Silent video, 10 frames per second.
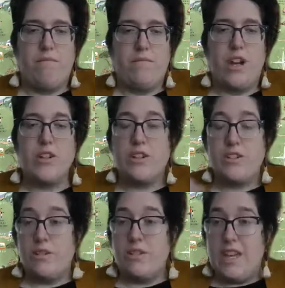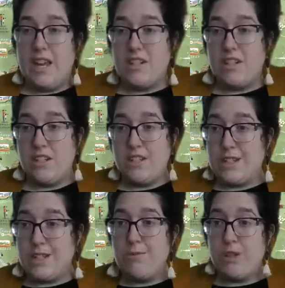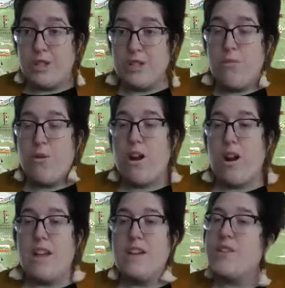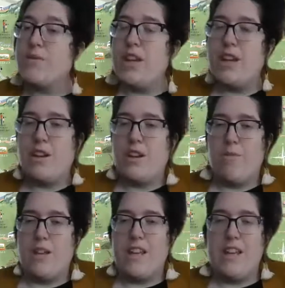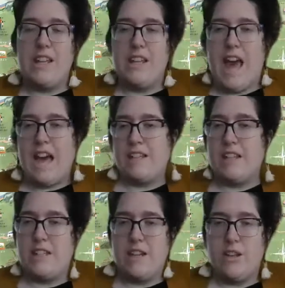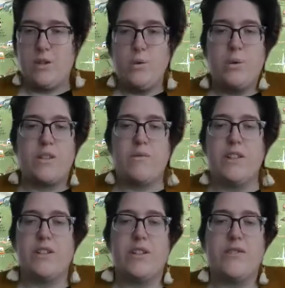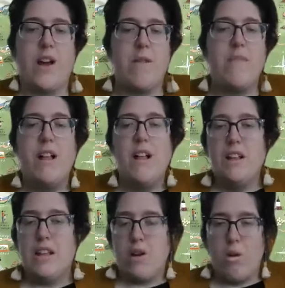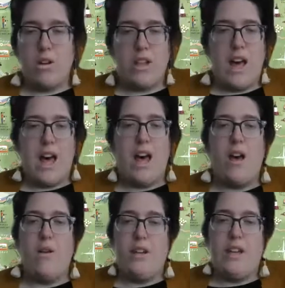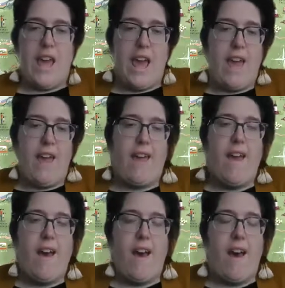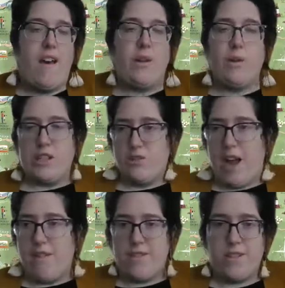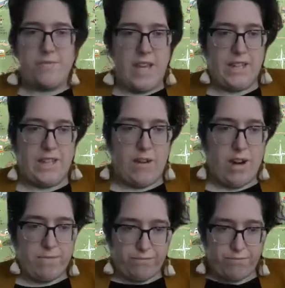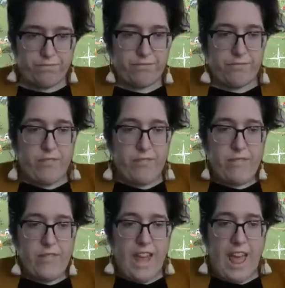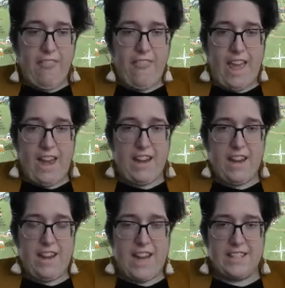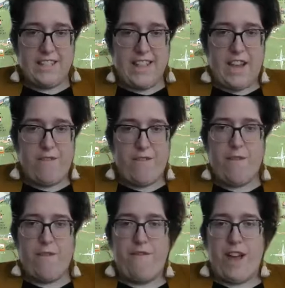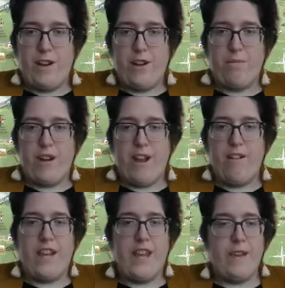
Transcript: larger associations that really support our industry and we can access their tools and research from, like Orla, ODA, US Travel, etc. And then next slide for our final priority.